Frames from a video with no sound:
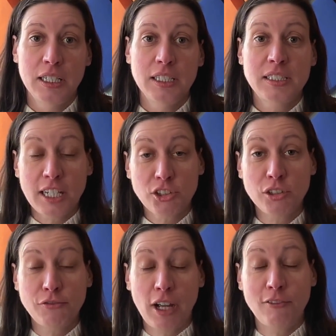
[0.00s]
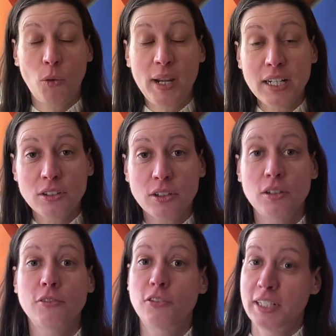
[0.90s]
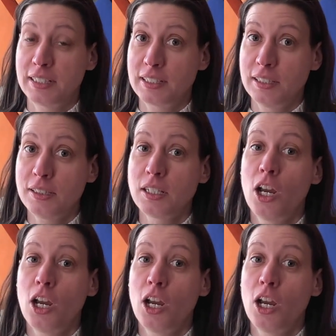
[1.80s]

Section 508, for instance,